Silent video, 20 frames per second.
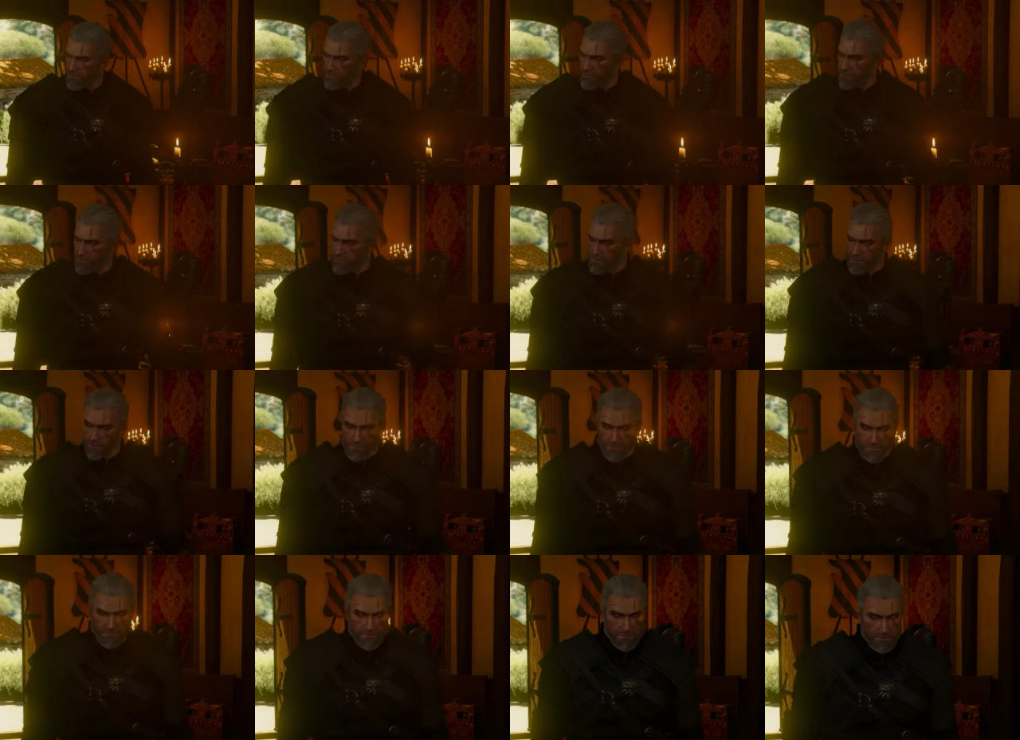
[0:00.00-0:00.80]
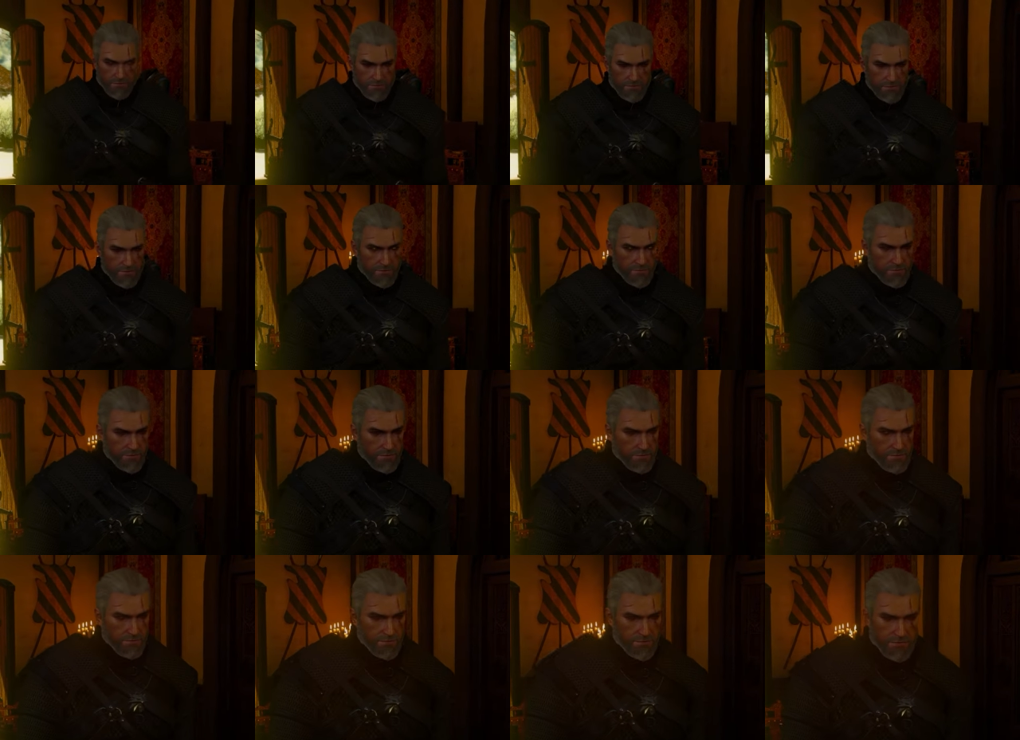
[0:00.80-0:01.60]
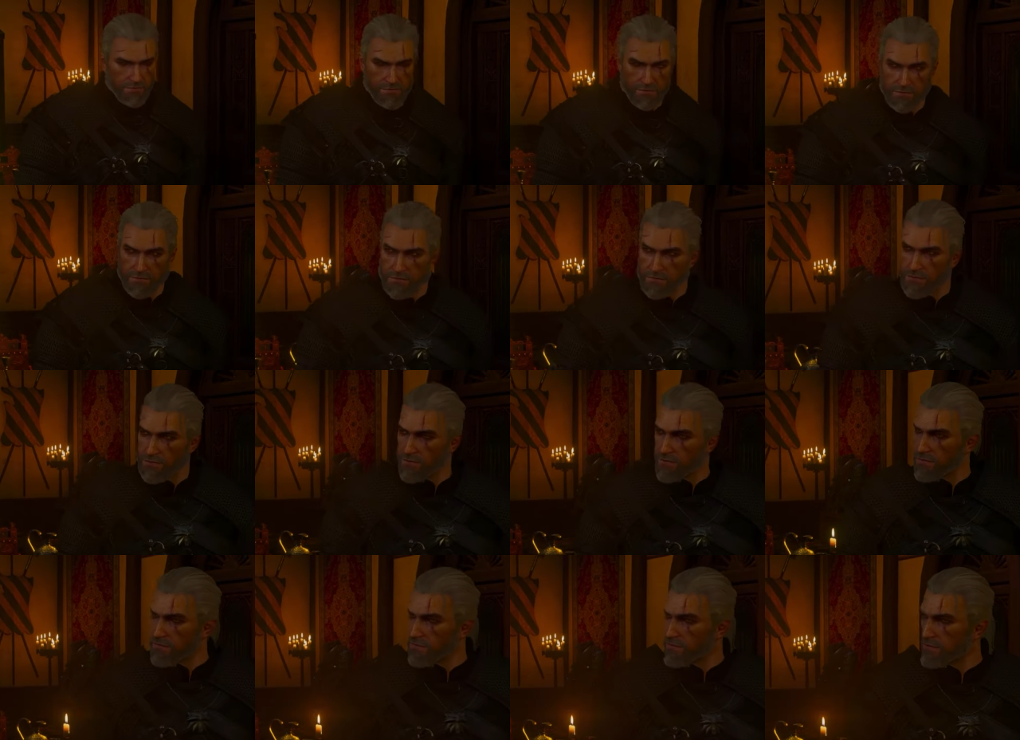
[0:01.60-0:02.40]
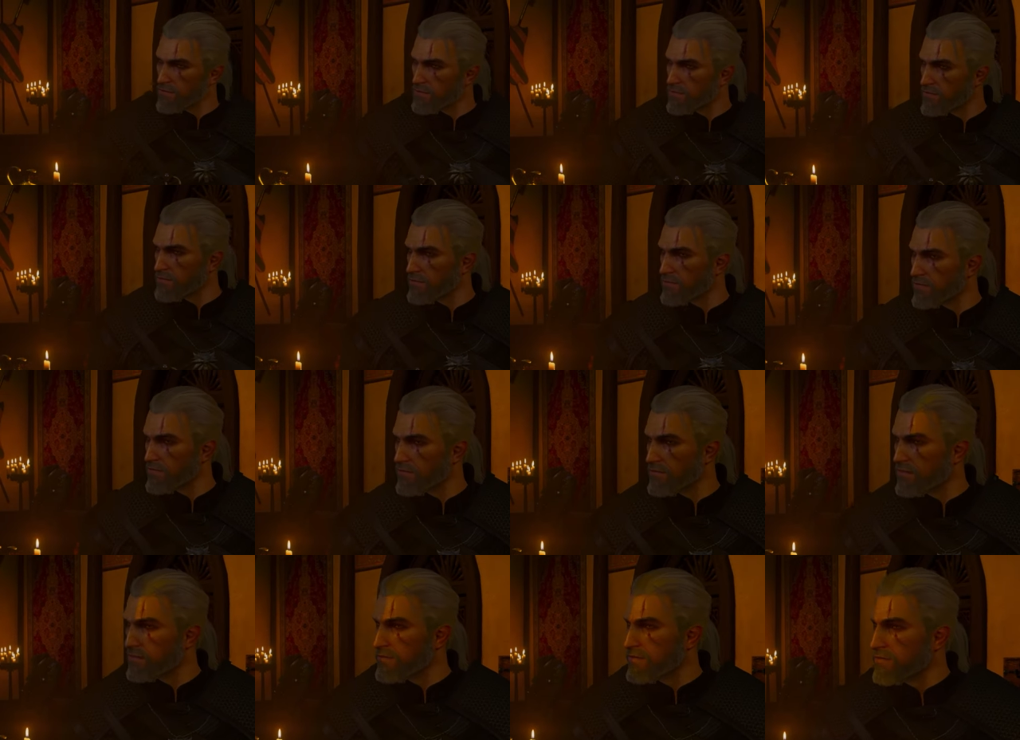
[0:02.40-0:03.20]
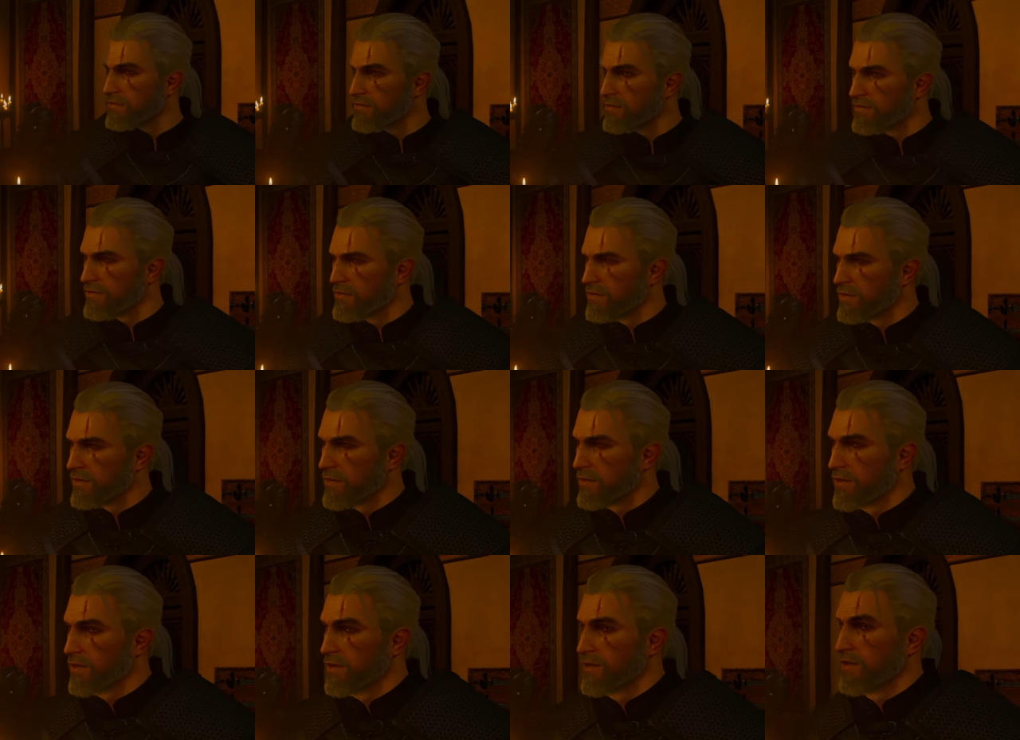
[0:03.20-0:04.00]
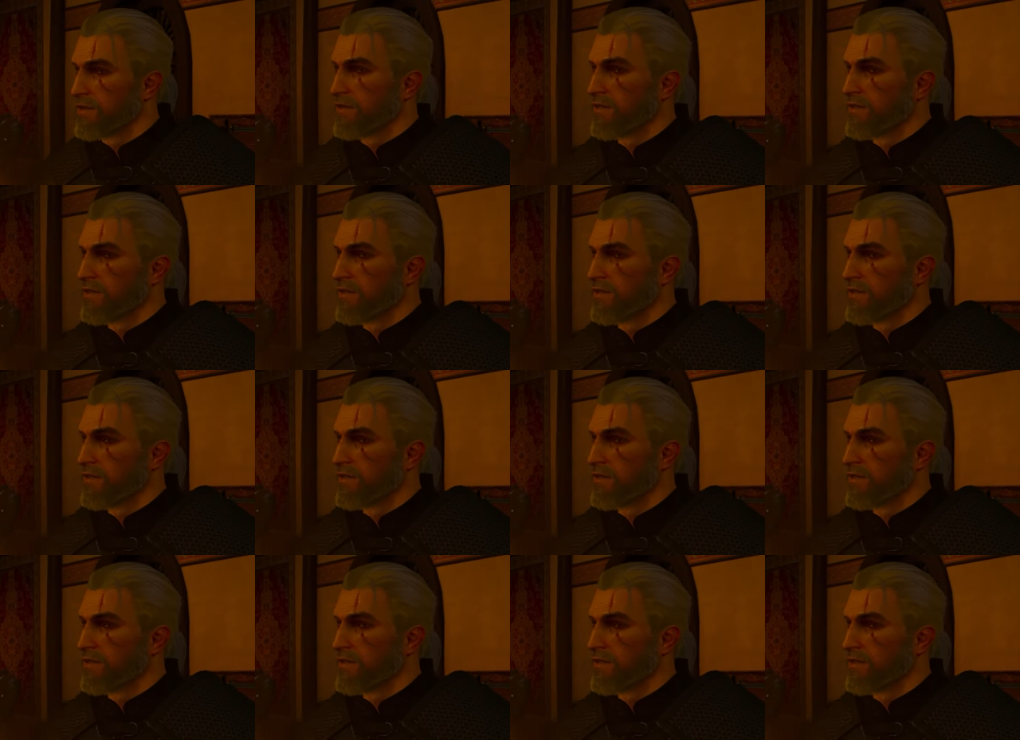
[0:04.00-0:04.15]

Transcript: Nobody speaks.